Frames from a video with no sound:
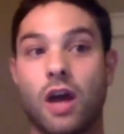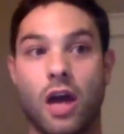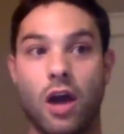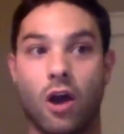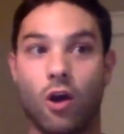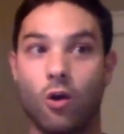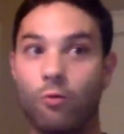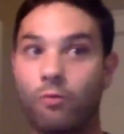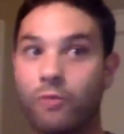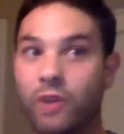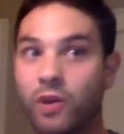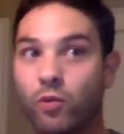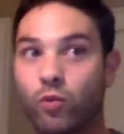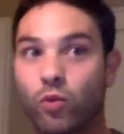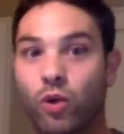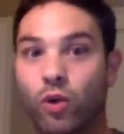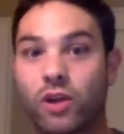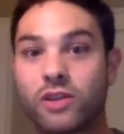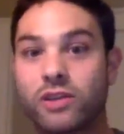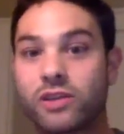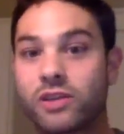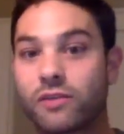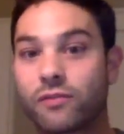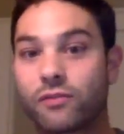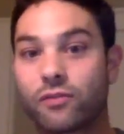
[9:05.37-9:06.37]
Help me
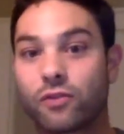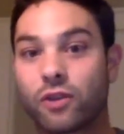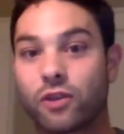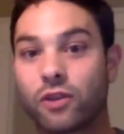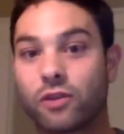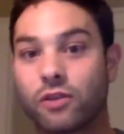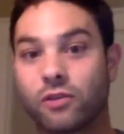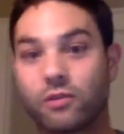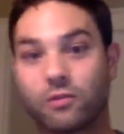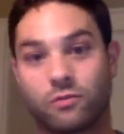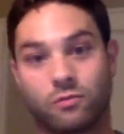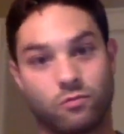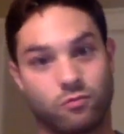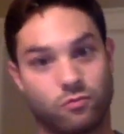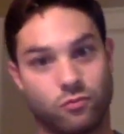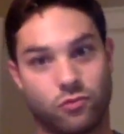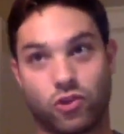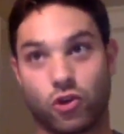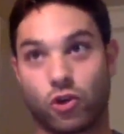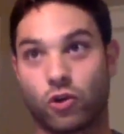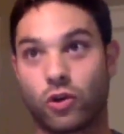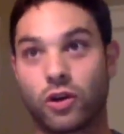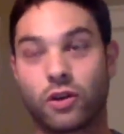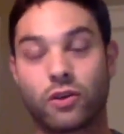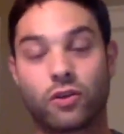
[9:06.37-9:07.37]
run different
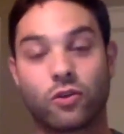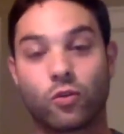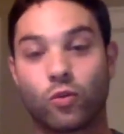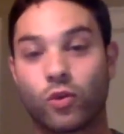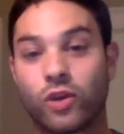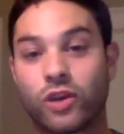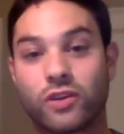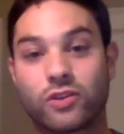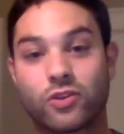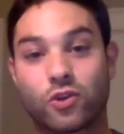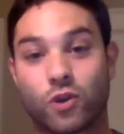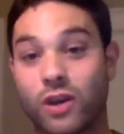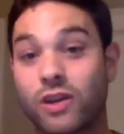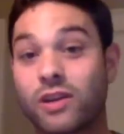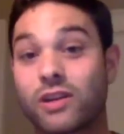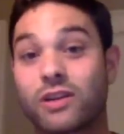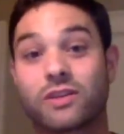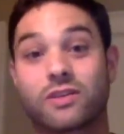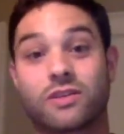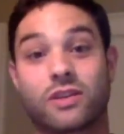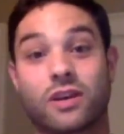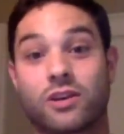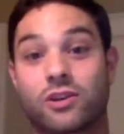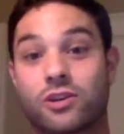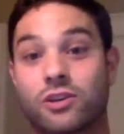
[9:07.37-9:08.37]
during the week training
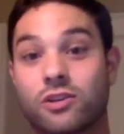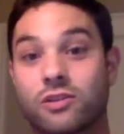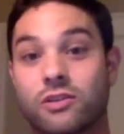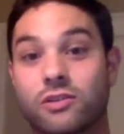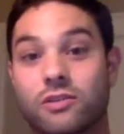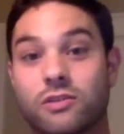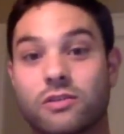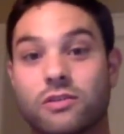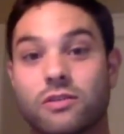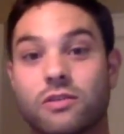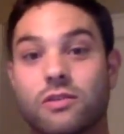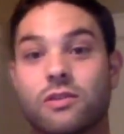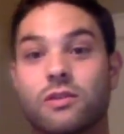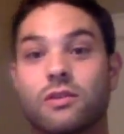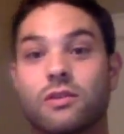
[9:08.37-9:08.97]
sessions.